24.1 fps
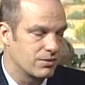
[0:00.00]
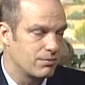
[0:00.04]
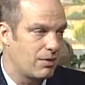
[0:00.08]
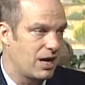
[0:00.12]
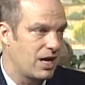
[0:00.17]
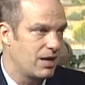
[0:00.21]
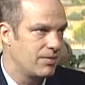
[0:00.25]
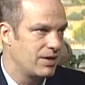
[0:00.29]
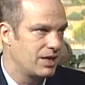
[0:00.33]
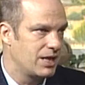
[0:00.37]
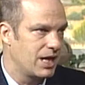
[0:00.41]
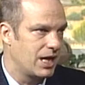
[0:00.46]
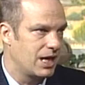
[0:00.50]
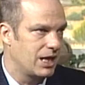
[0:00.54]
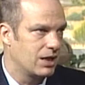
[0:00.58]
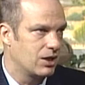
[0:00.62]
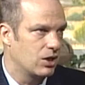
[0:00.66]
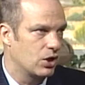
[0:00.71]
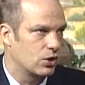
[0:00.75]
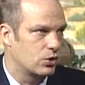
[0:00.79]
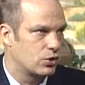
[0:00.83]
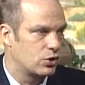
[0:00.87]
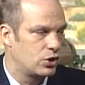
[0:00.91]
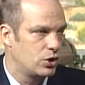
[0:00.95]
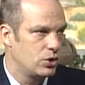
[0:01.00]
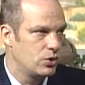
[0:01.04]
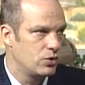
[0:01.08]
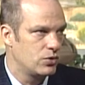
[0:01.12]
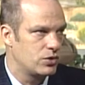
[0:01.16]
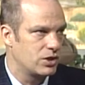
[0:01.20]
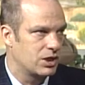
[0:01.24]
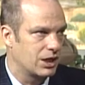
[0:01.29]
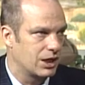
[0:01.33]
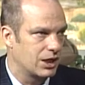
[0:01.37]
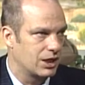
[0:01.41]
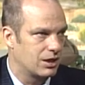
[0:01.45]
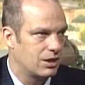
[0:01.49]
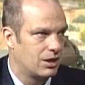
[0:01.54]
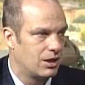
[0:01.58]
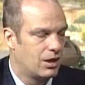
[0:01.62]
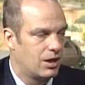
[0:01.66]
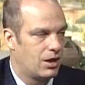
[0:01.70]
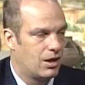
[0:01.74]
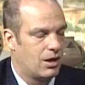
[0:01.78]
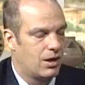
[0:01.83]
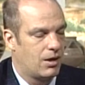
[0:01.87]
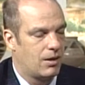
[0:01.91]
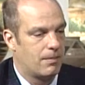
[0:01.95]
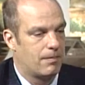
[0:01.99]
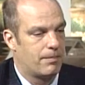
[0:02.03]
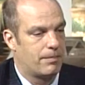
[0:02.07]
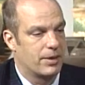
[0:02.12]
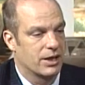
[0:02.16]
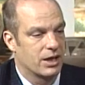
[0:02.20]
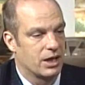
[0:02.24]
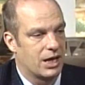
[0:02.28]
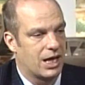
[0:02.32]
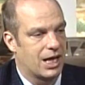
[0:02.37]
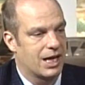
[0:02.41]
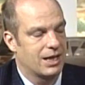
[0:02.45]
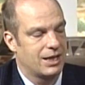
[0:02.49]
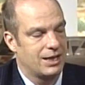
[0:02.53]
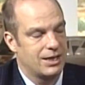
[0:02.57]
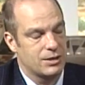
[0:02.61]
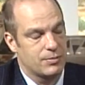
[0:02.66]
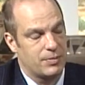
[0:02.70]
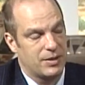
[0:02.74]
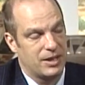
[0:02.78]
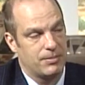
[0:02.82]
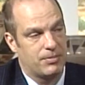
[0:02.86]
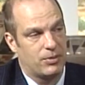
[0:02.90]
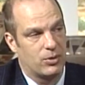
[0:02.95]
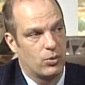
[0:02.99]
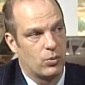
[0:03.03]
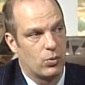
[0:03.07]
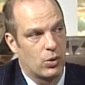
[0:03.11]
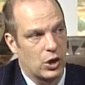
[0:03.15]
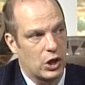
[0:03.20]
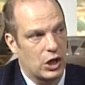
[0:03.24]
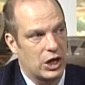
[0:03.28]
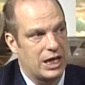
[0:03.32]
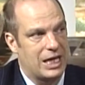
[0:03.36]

Maybe they are choosing it, but a lot of these people were